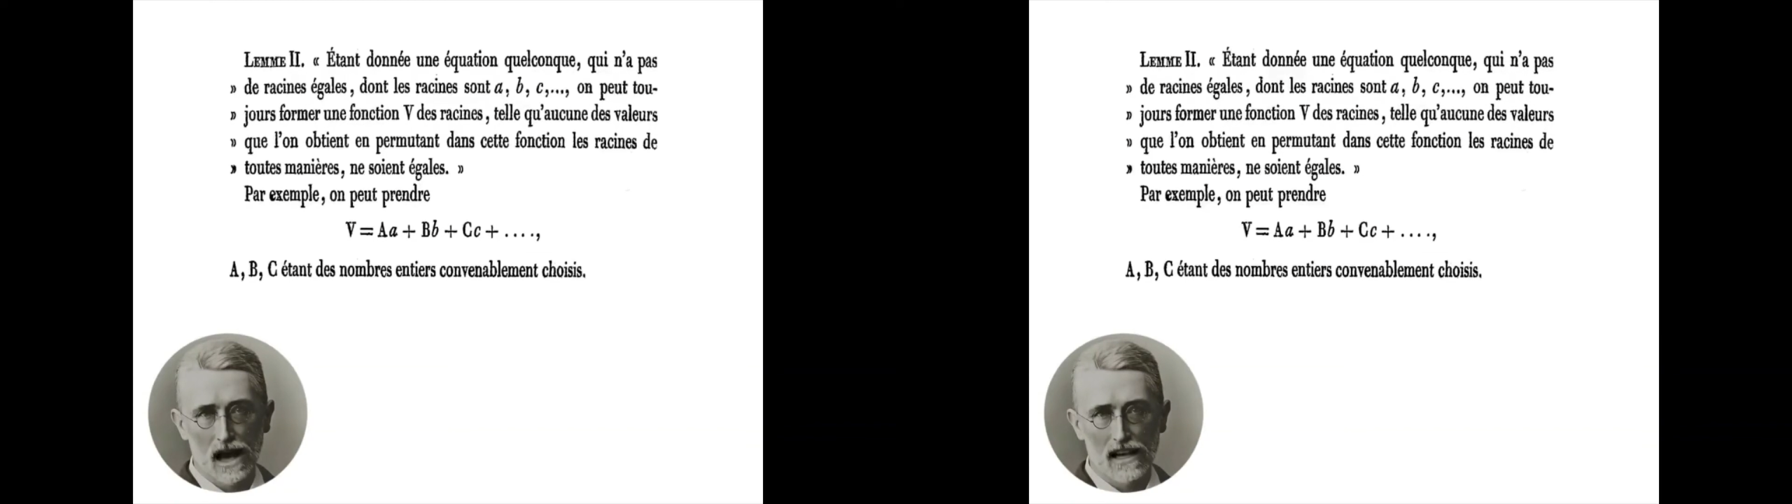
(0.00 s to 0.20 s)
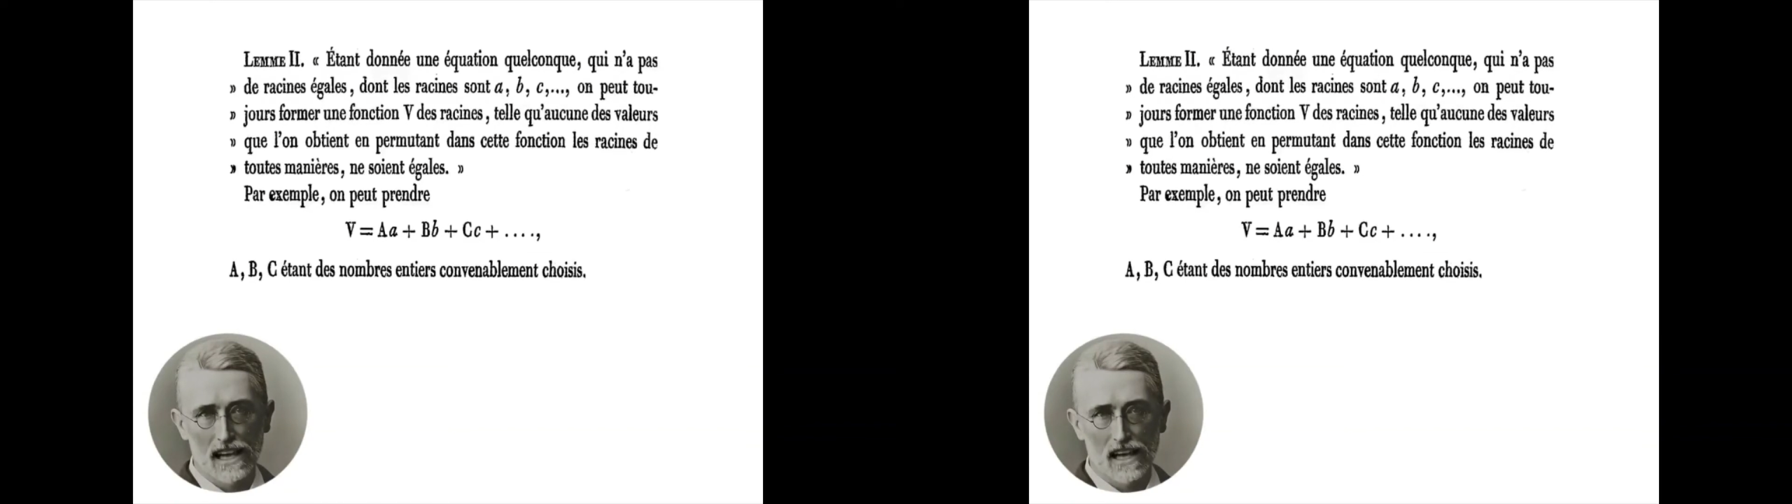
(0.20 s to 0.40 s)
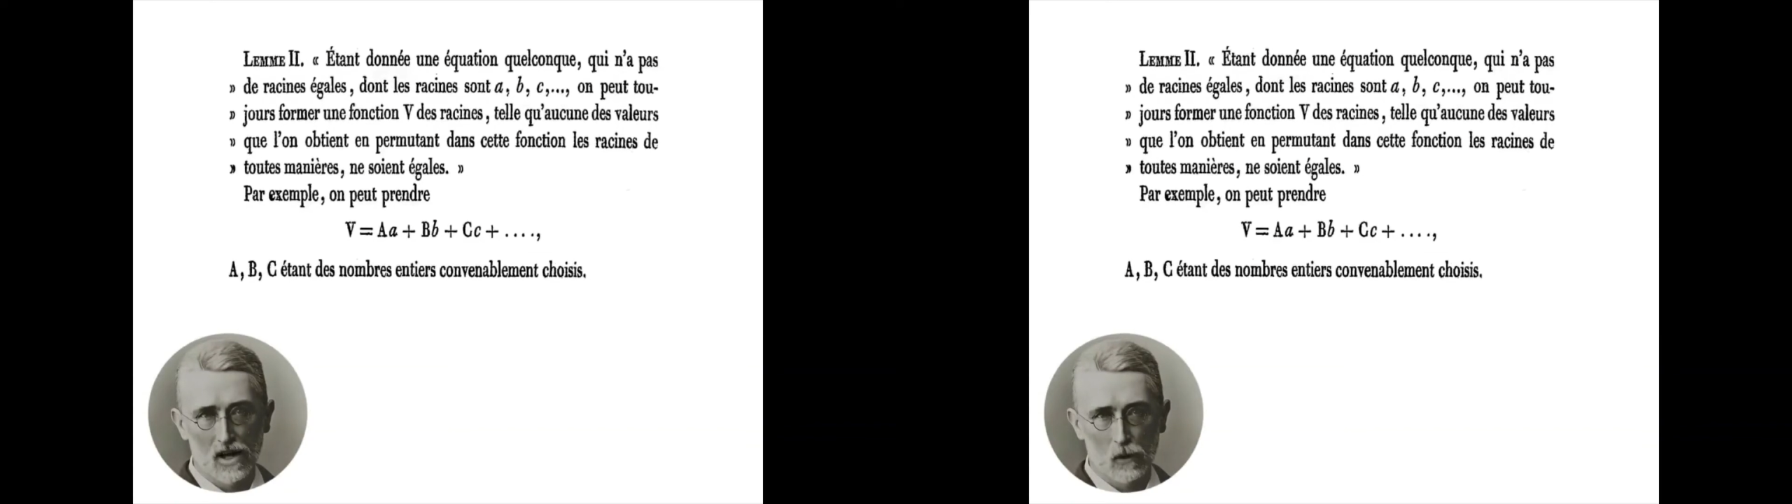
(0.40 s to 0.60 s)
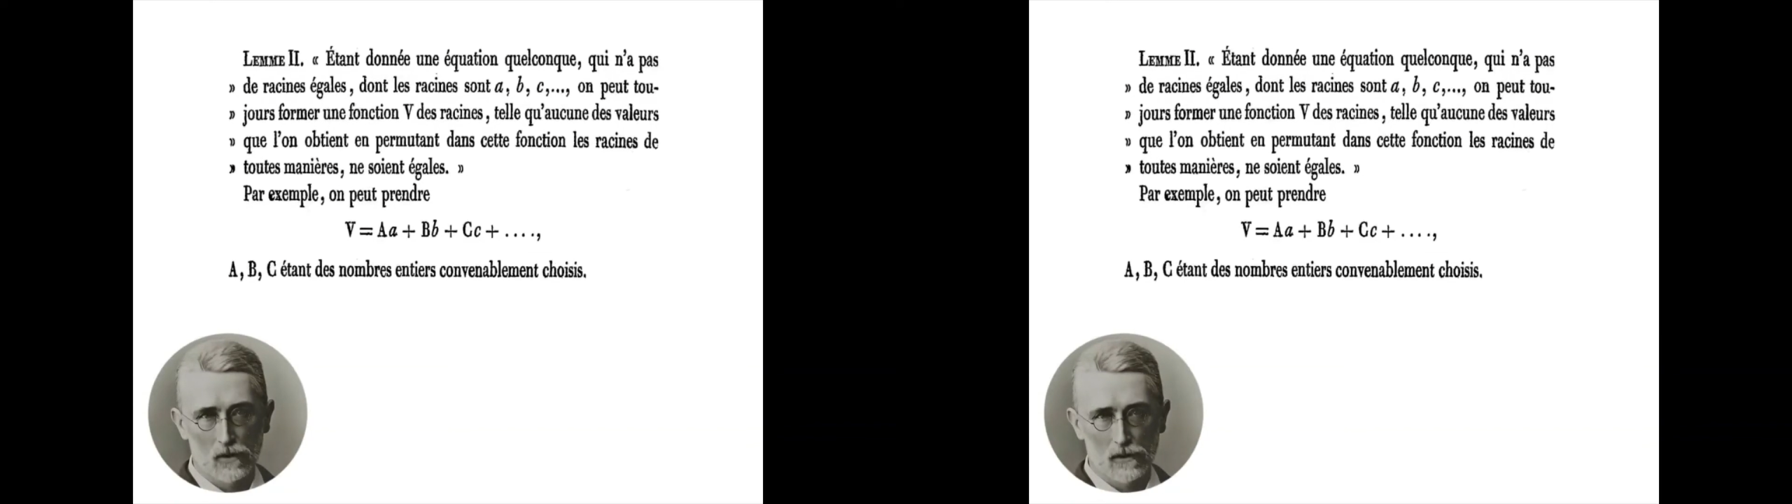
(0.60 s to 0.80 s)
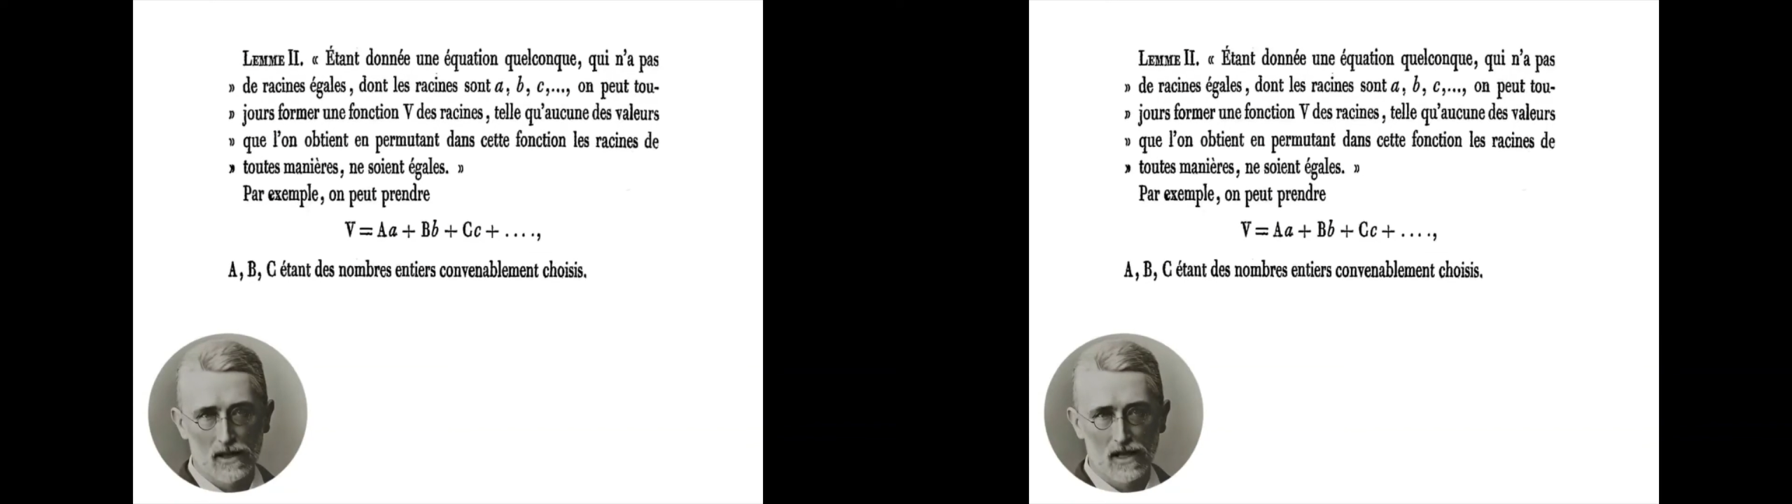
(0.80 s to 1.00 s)
and each
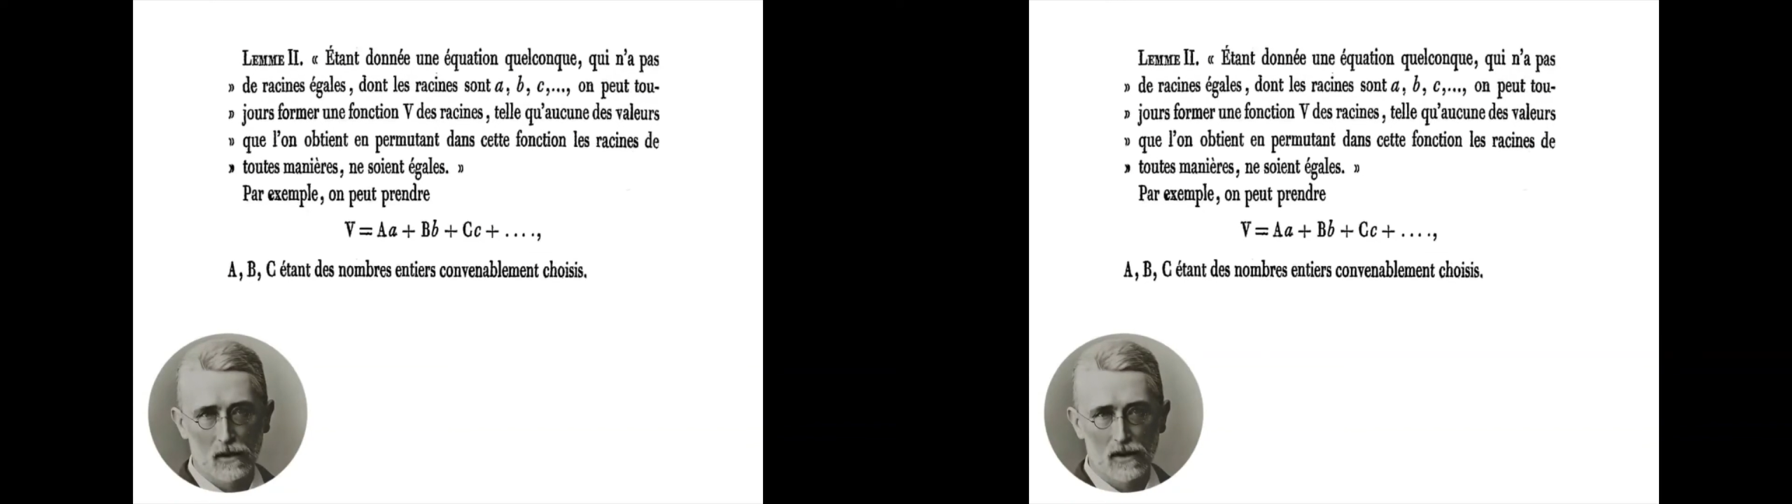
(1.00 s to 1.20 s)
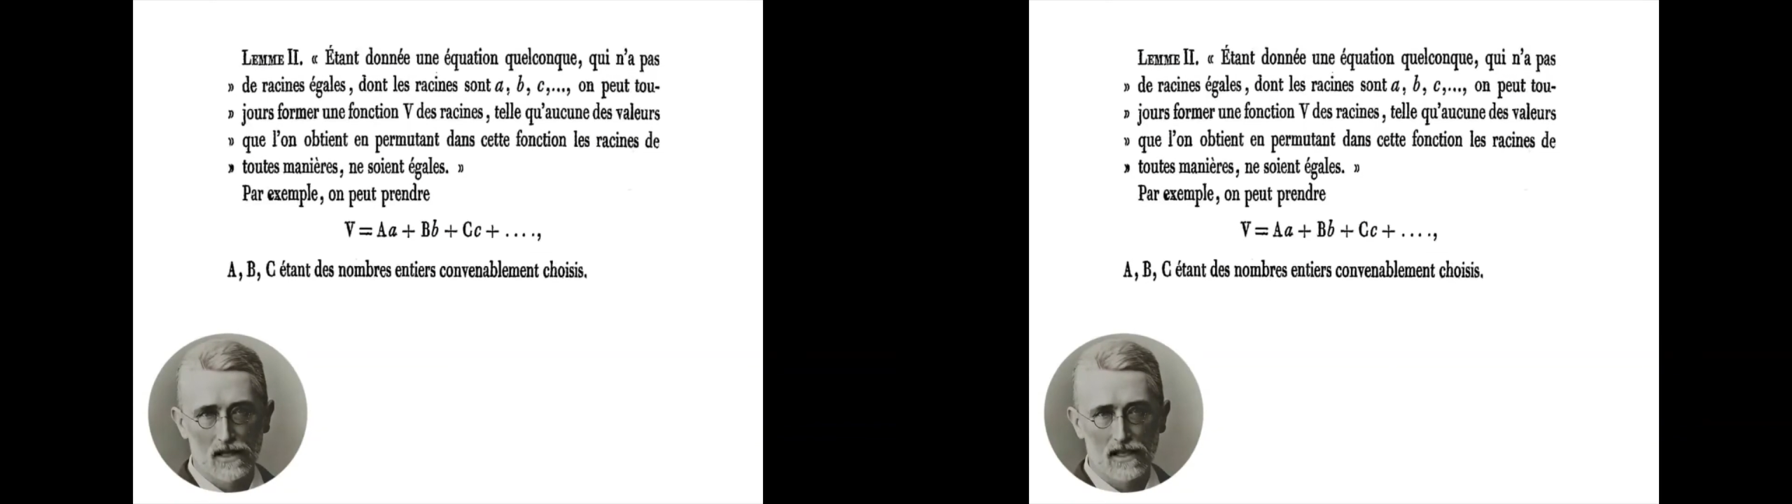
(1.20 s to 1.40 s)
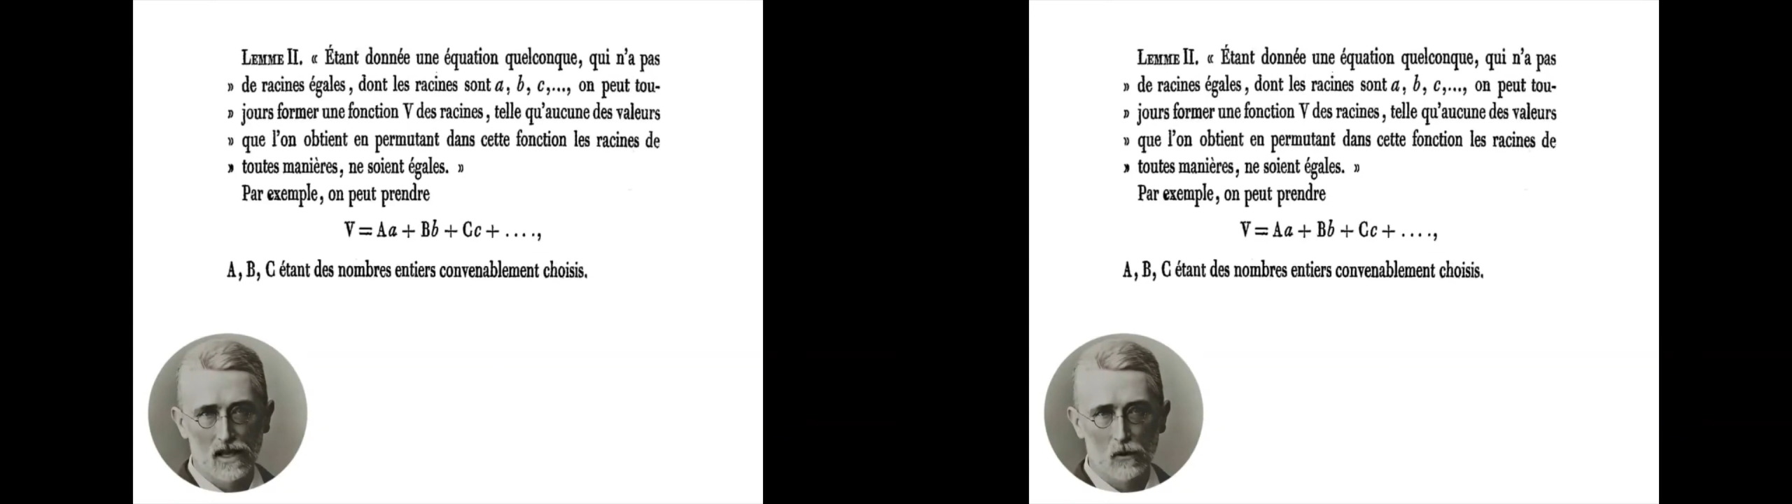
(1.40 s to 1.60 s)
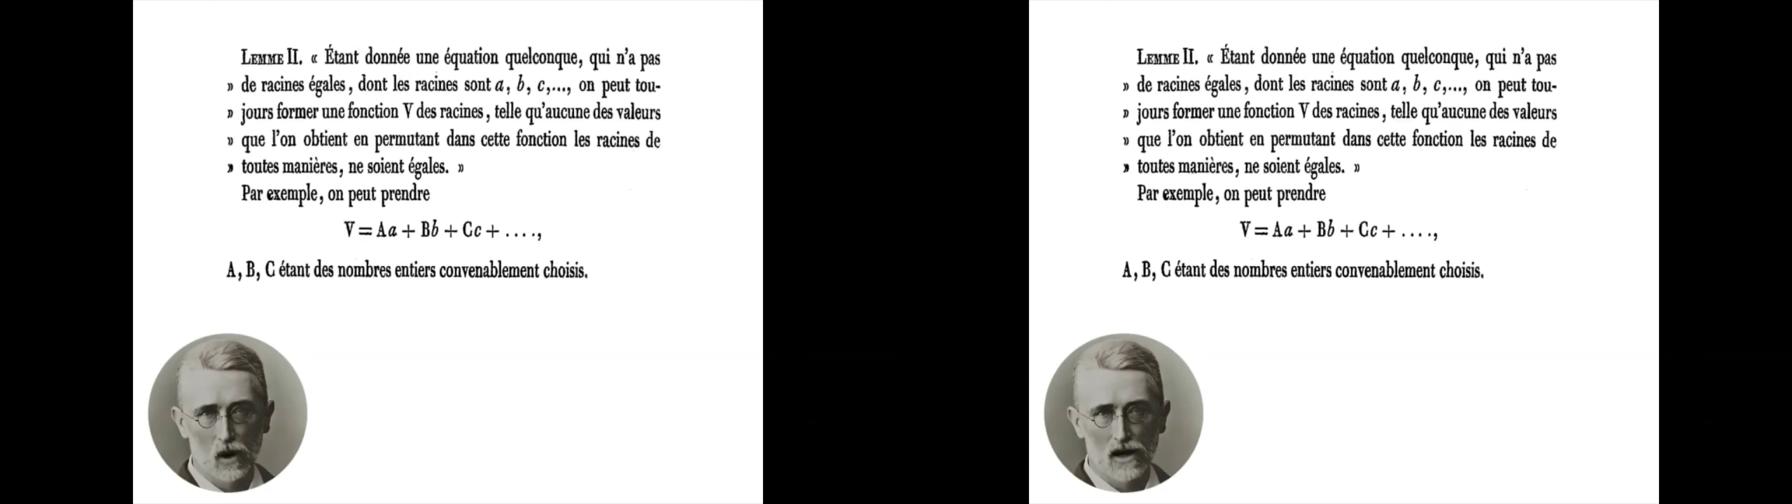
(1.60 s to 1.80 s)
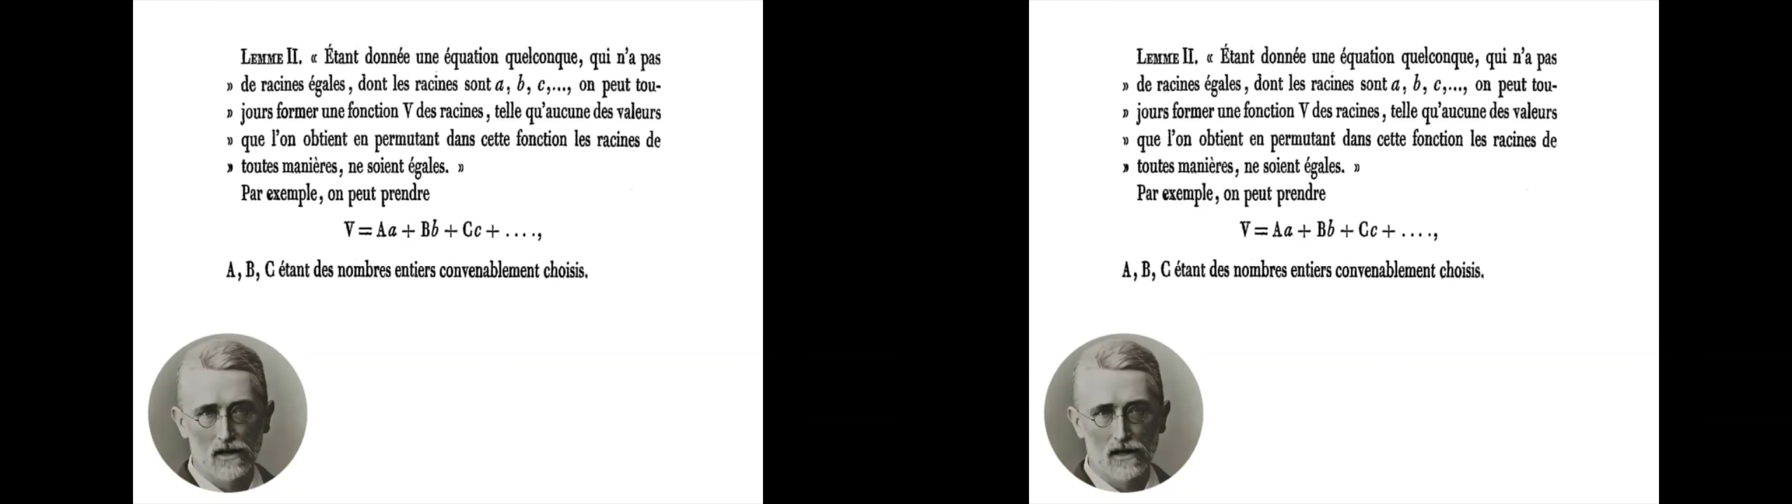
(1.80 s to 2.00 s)
with multiplicity
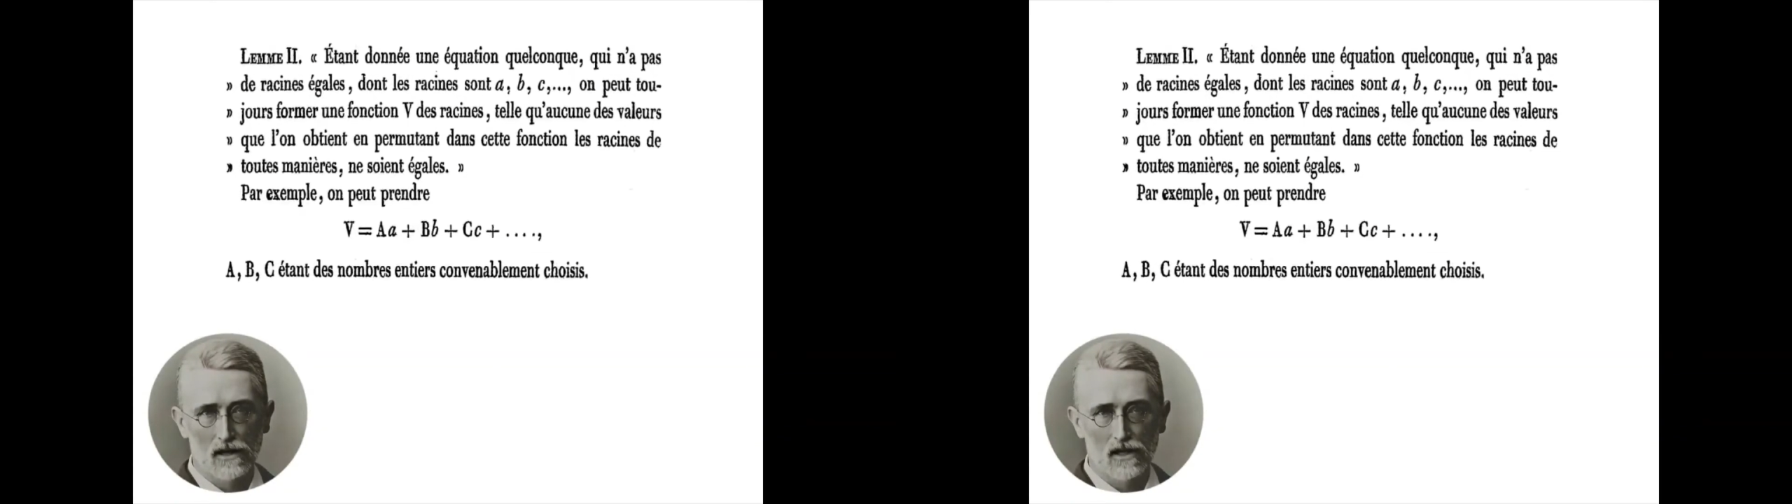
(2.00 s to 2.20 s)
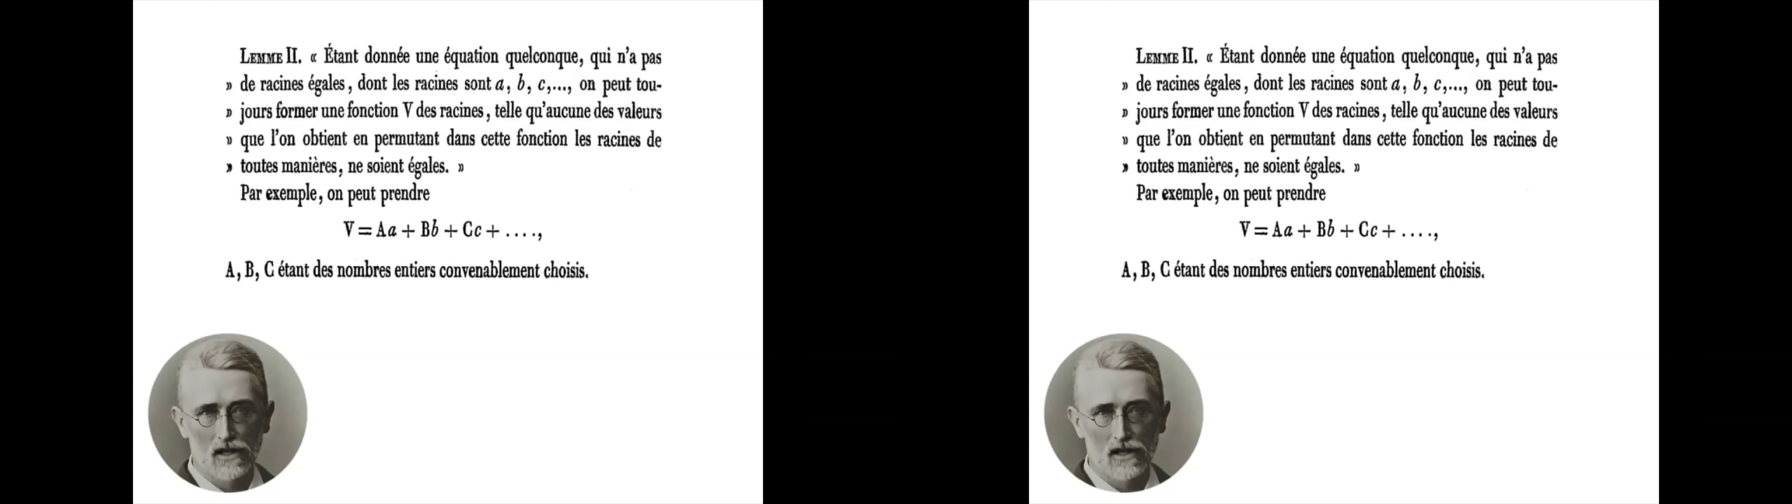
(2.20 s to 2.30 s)
1,